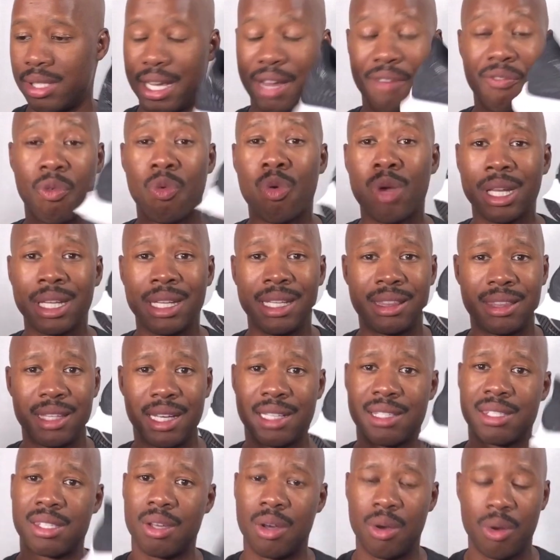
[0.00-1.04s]
They have really
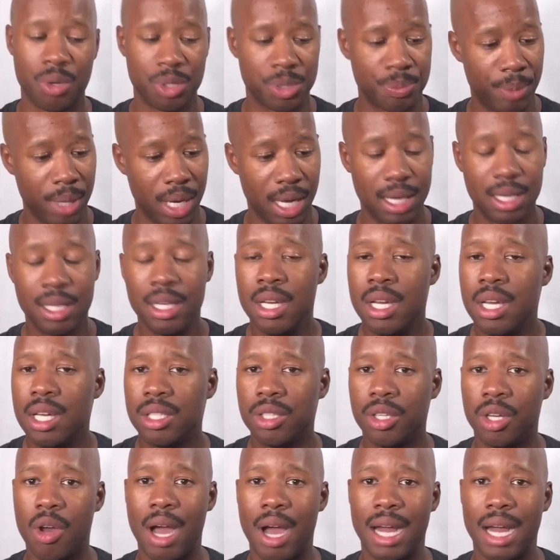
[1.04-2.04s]
thick soles, but you know,